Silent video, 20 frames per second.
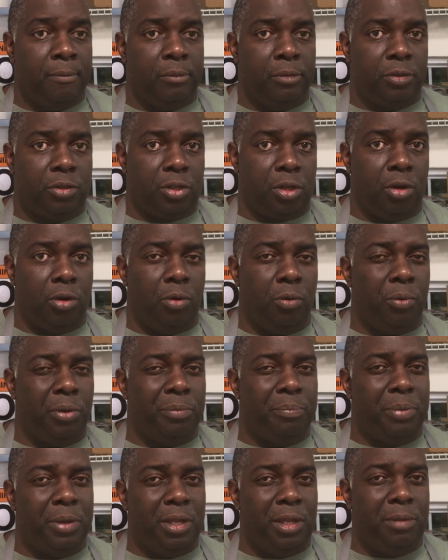So when
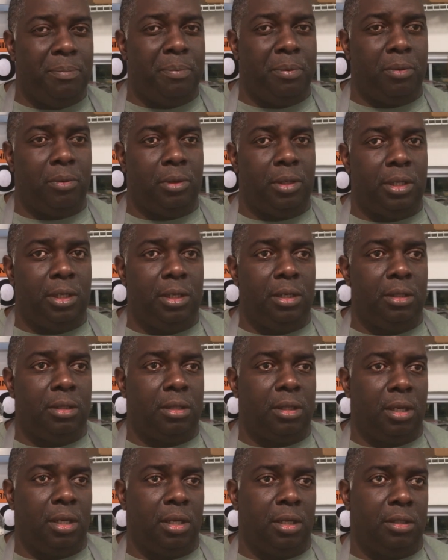people eat
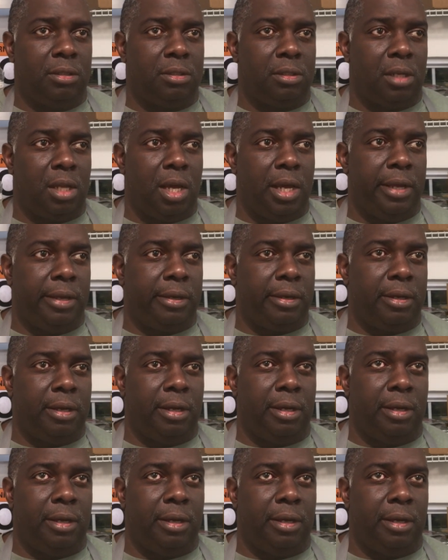things like